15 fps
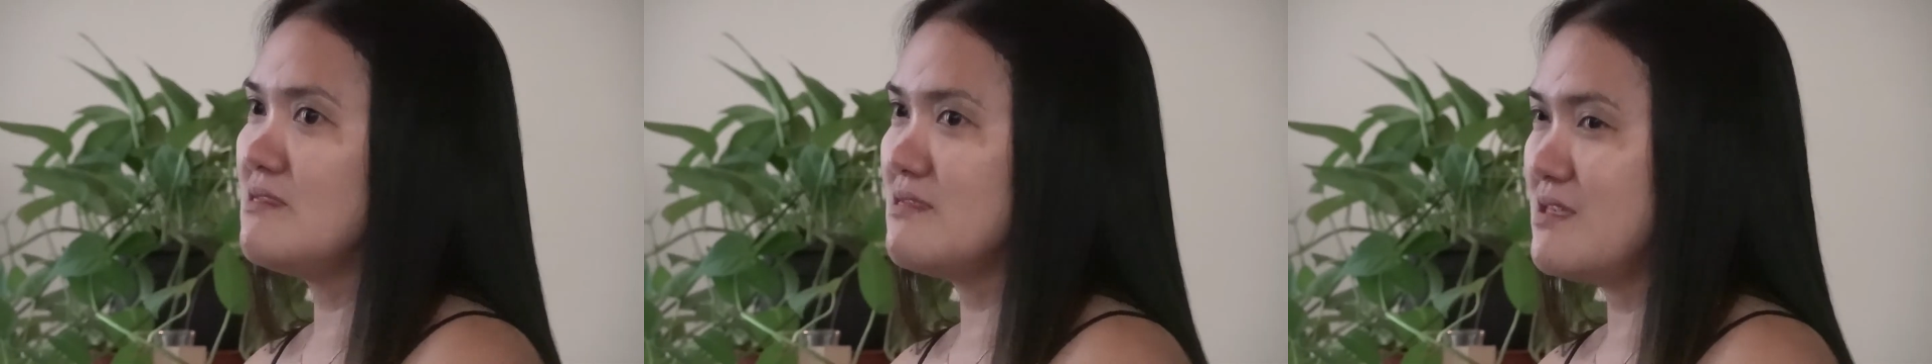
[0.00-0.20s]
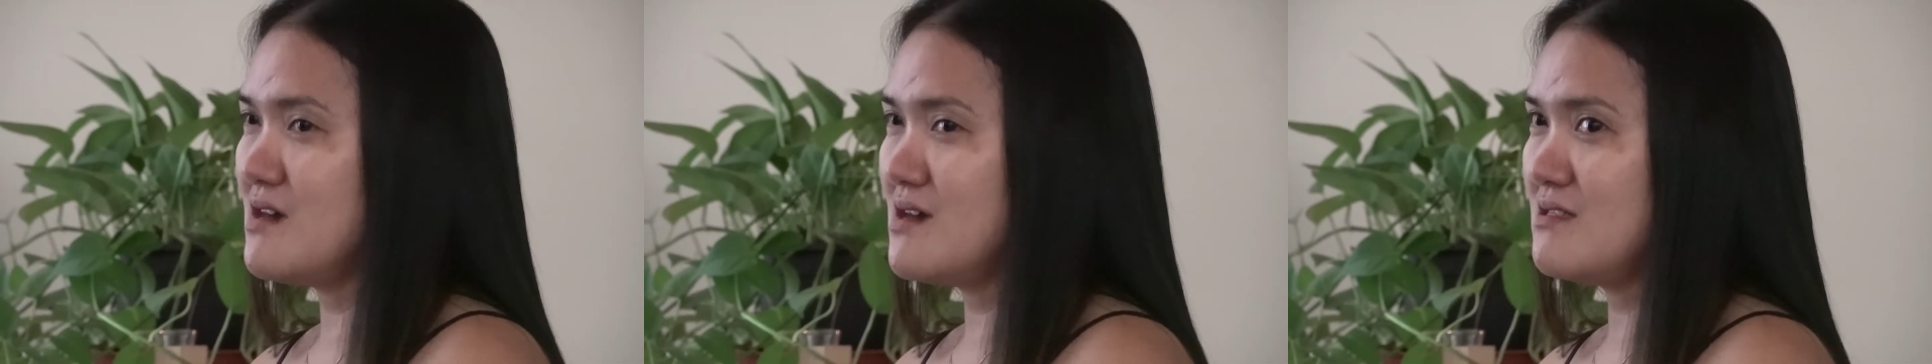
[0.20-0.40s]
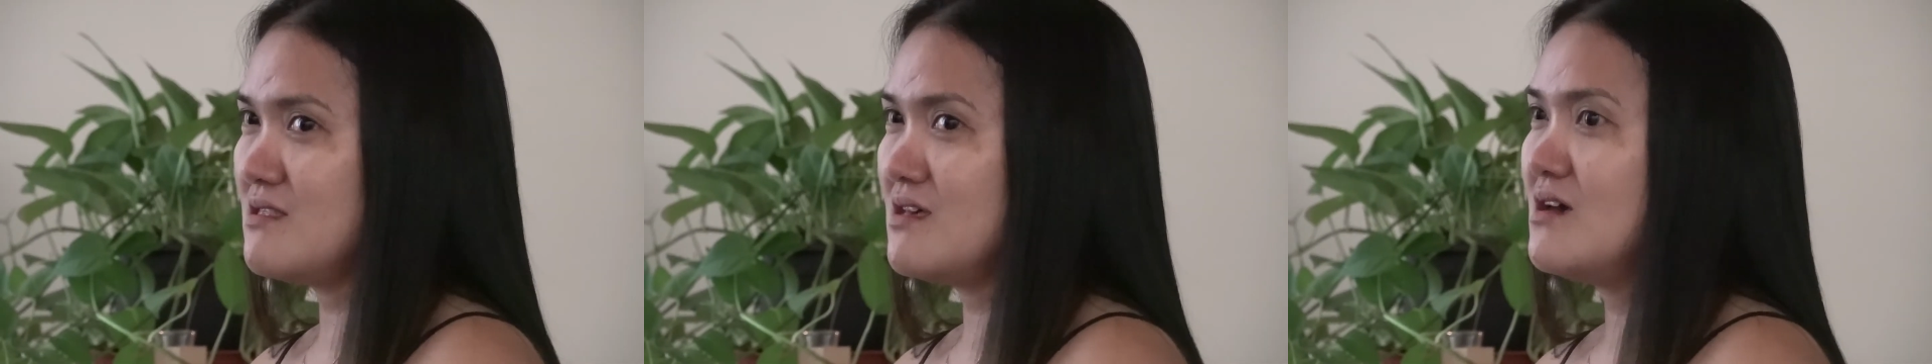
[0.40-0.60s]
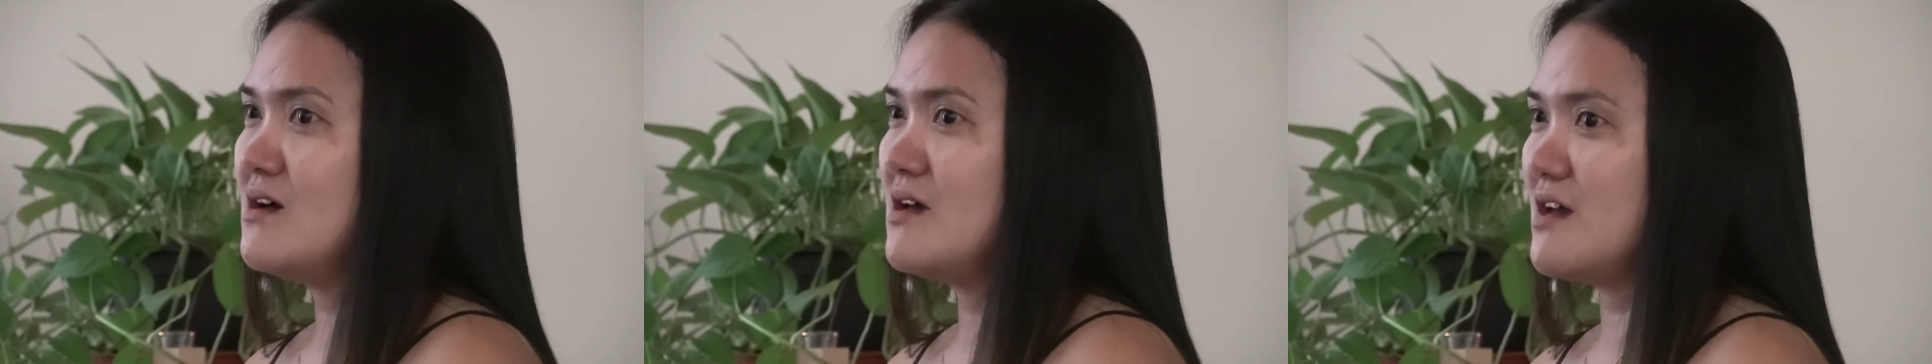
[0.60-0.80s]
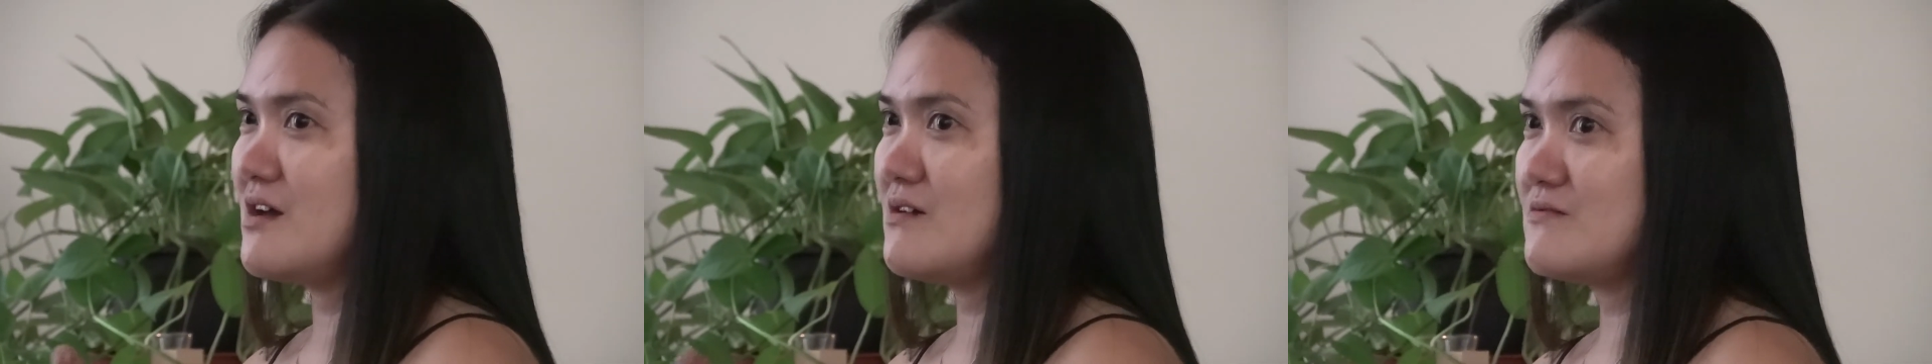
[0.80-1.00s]
Then
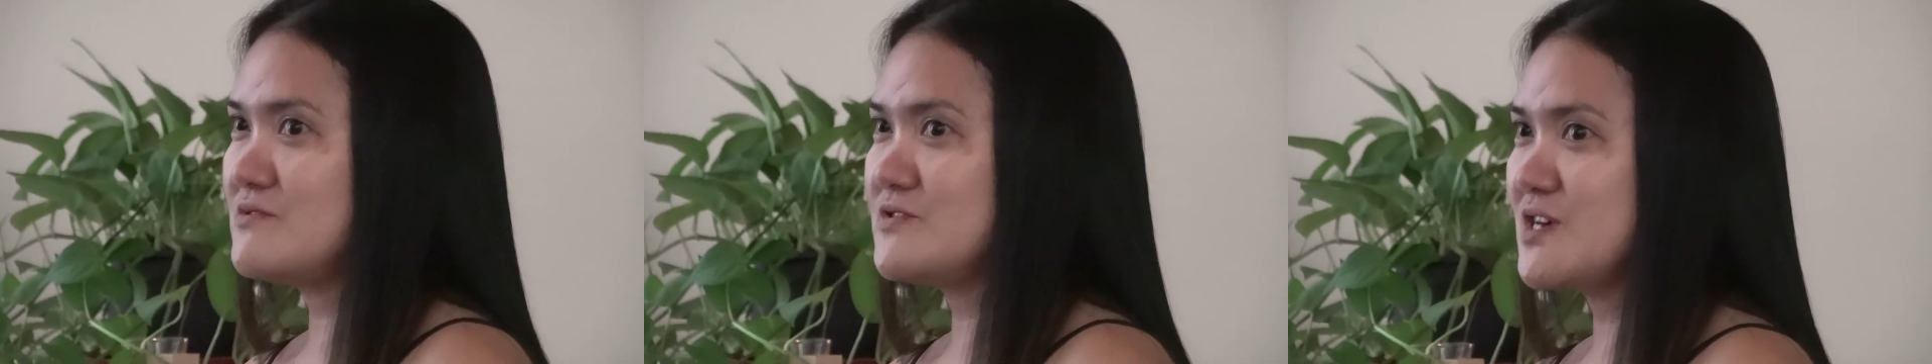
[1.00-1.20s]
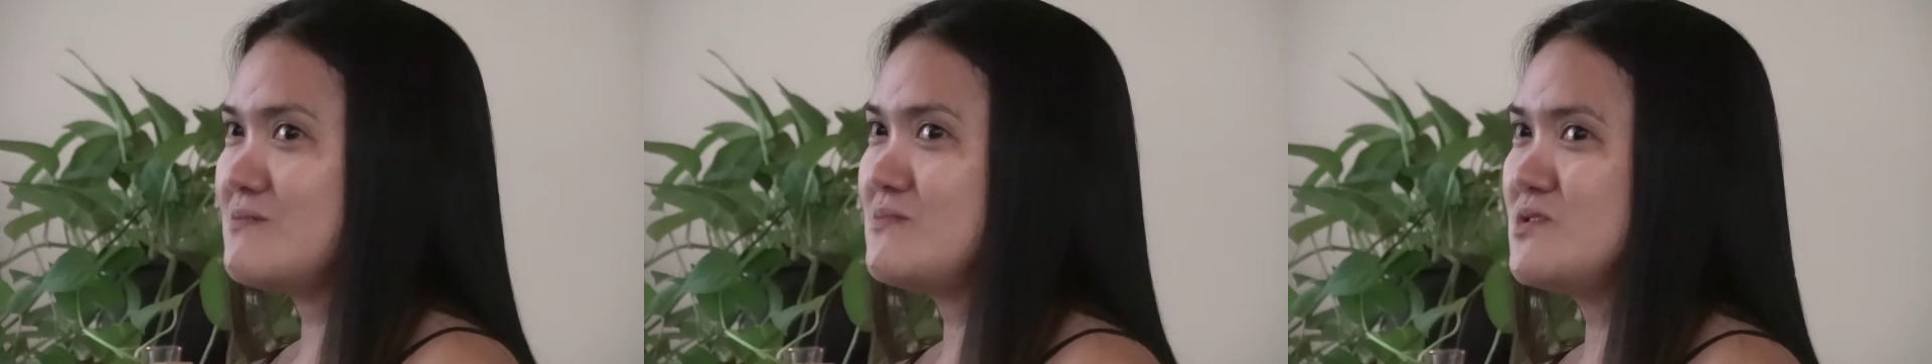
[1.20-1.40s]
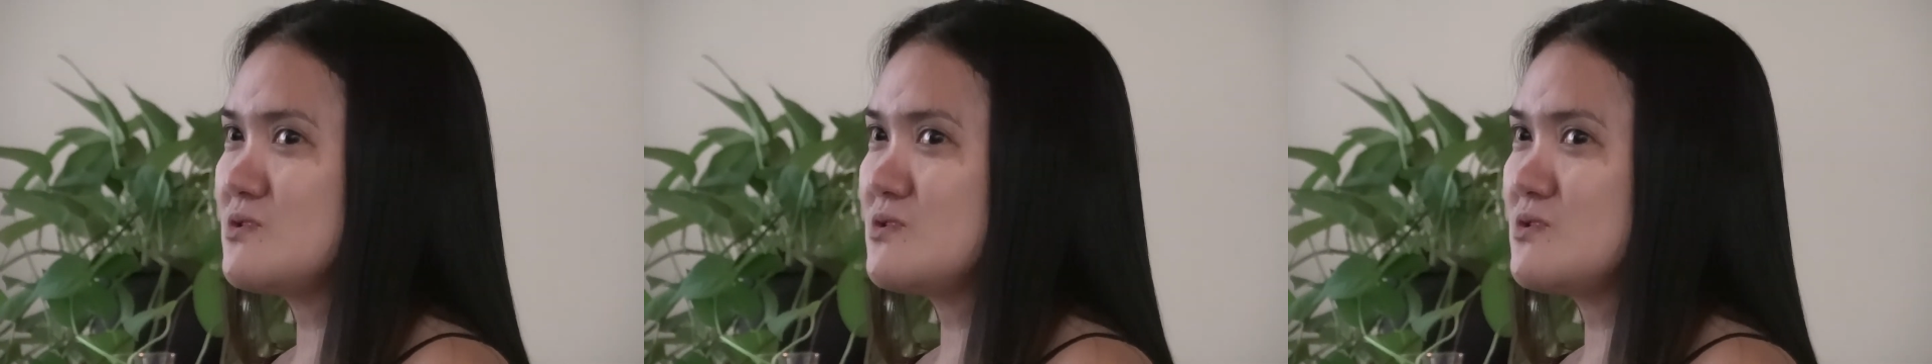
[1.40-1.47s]
every time